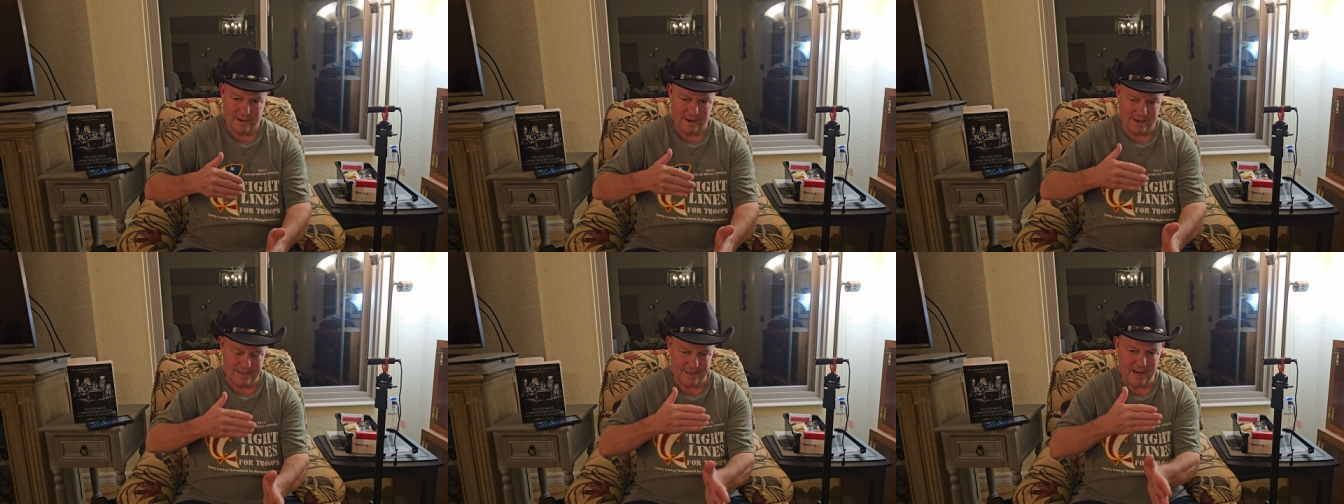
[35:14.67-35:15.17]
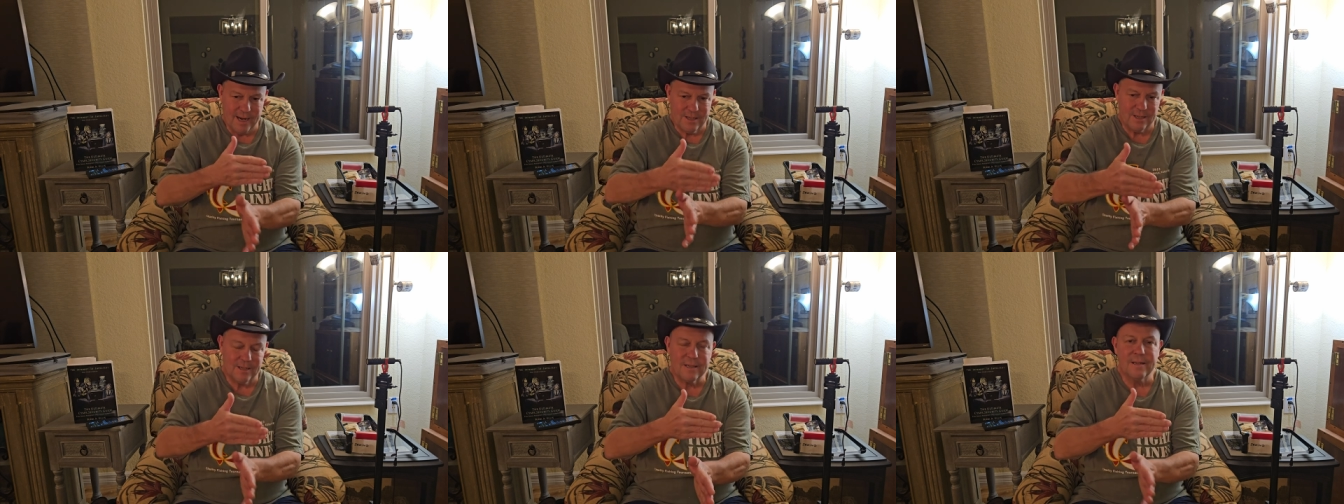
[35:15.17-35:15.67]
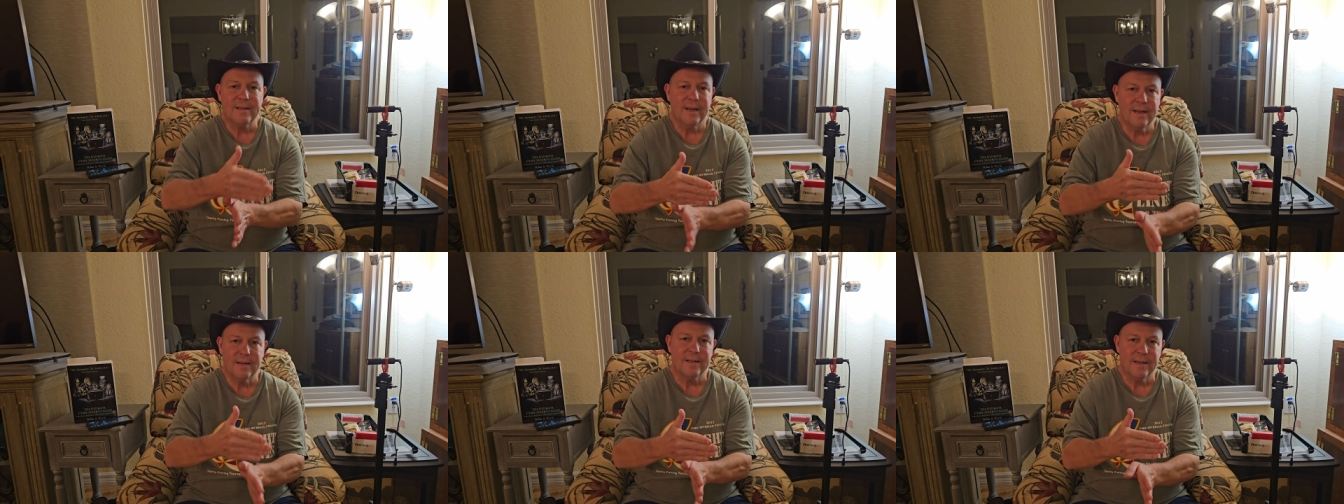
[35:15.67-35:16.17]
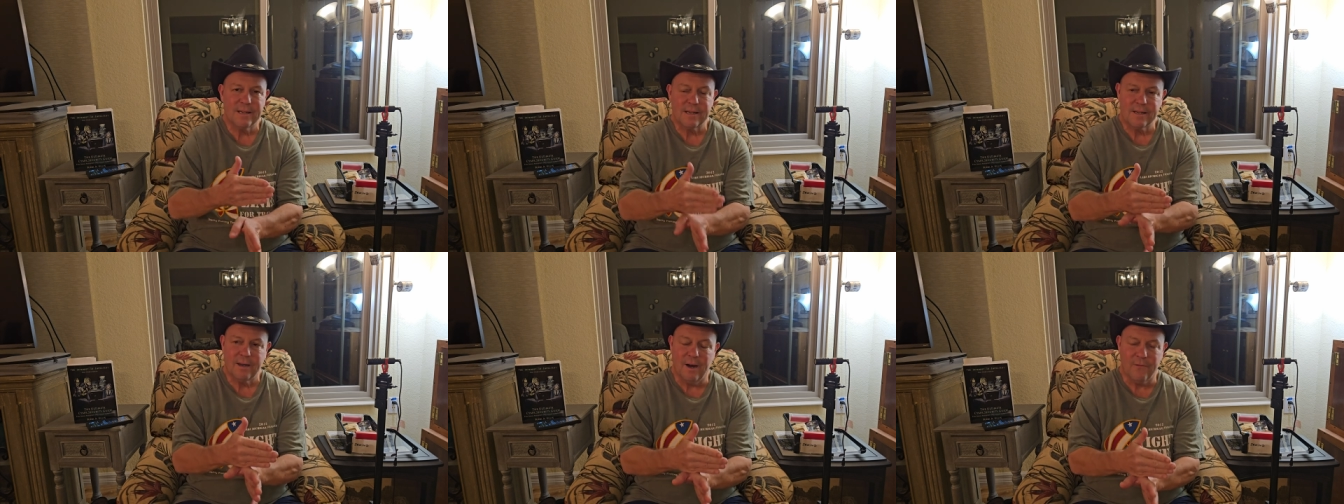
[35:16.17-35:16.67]
it's not just the day-to-day
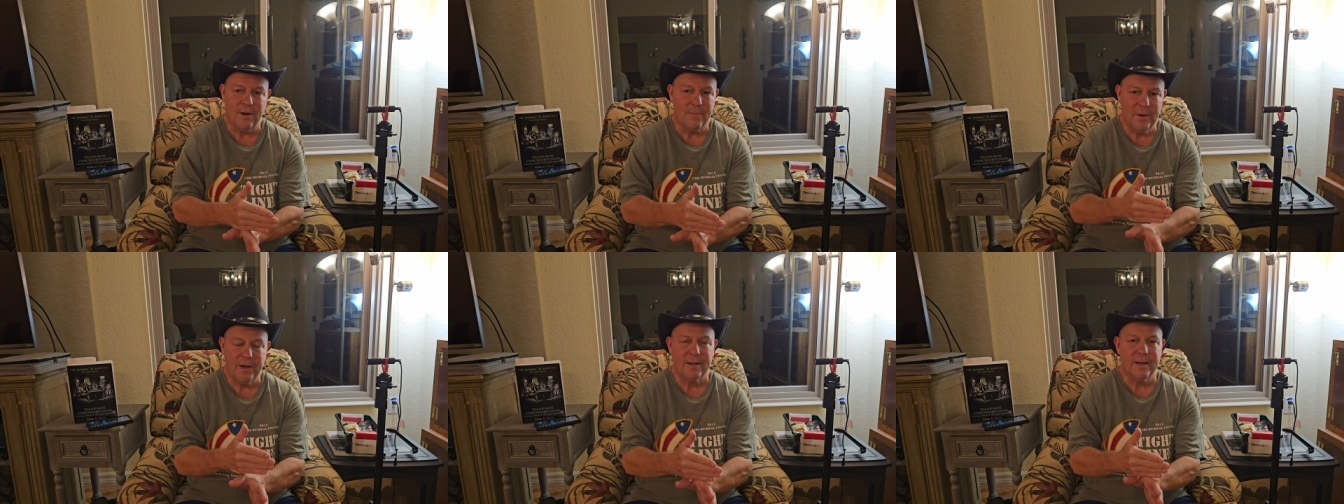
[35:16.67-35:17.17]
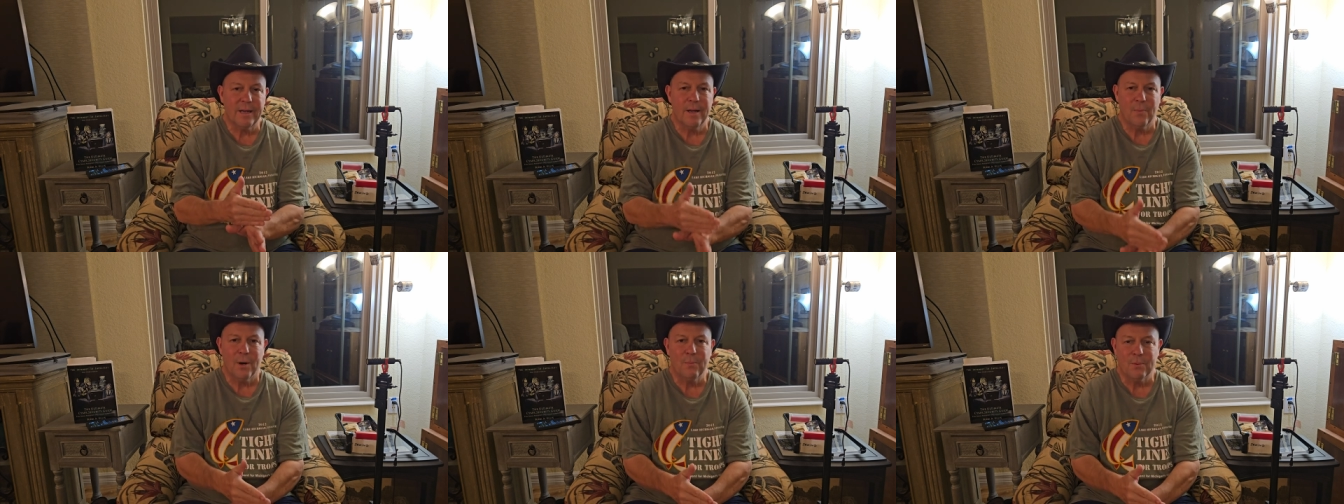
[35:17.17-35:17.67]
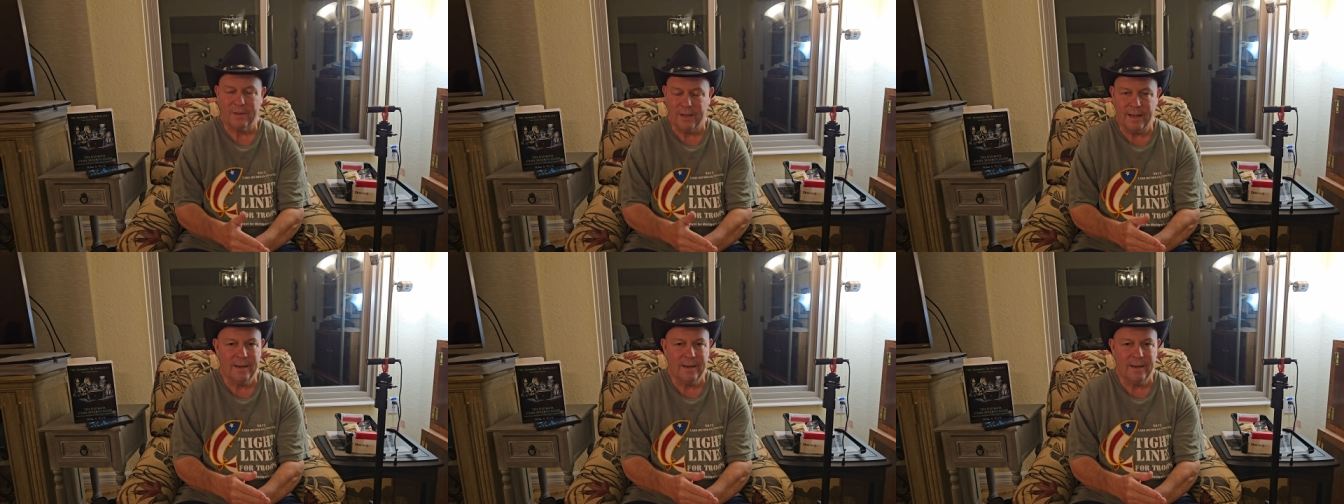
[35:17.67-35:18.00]
stuff. I barely keep up with that.